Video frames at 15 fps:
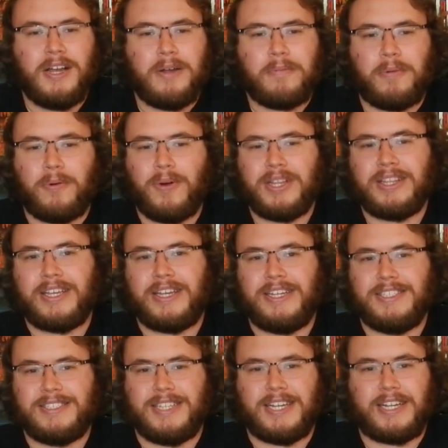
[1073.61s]
But one thing,
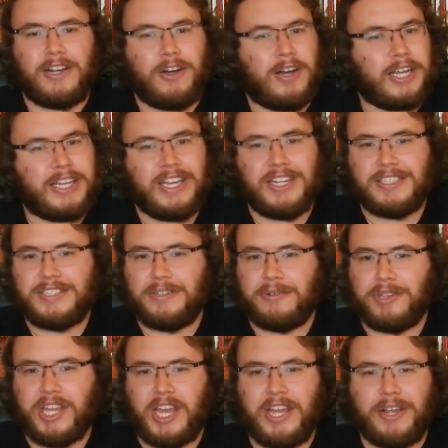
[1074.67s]
he's like, oh, I can't deal
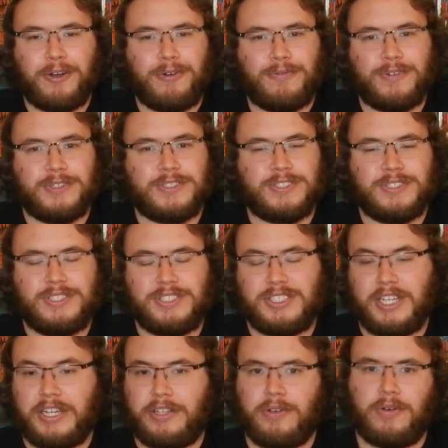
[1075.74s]
with hangovers. And he's
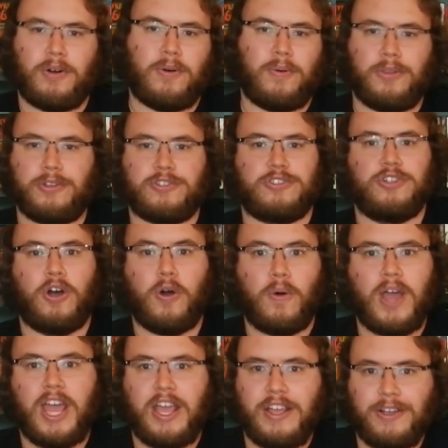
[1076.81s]
like, oh, well, there's no
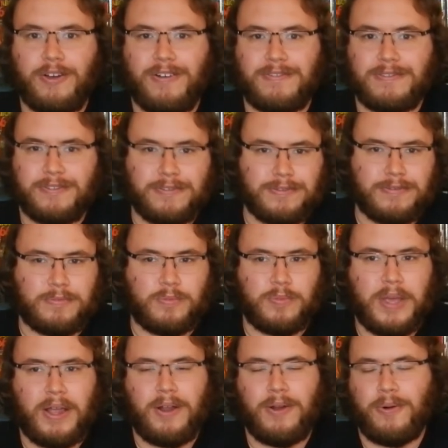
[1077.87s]
hangover from
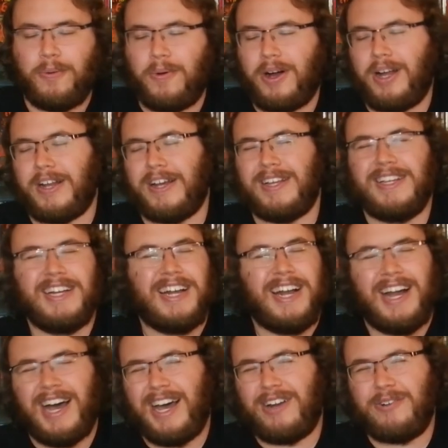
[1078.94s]
marijuana.
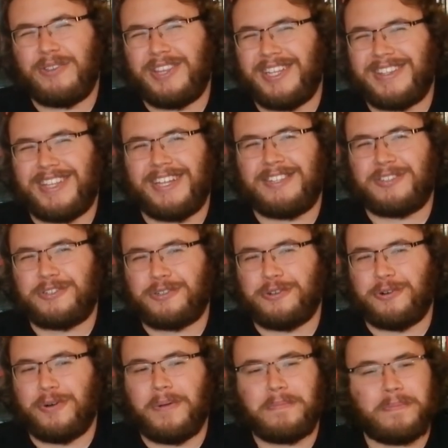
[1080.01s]
I don't think that's
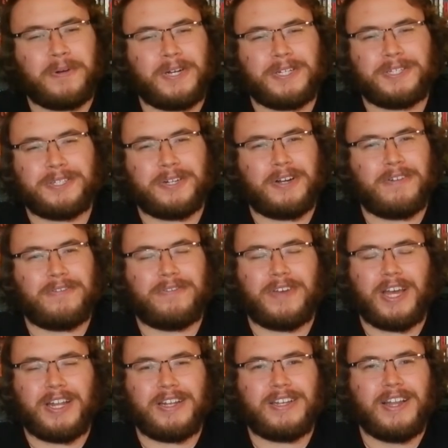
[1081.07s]
true. I'm pretty sure I've
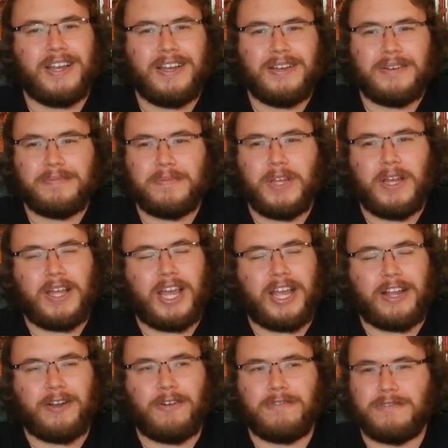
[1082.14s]
had
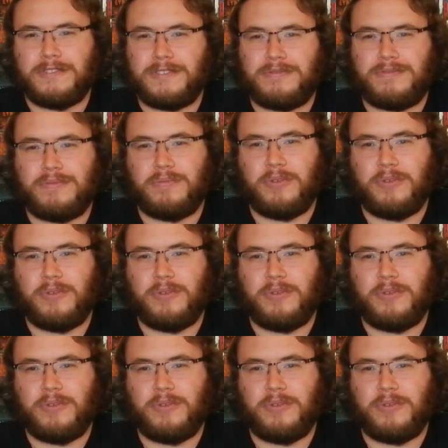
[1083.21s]
hangovers from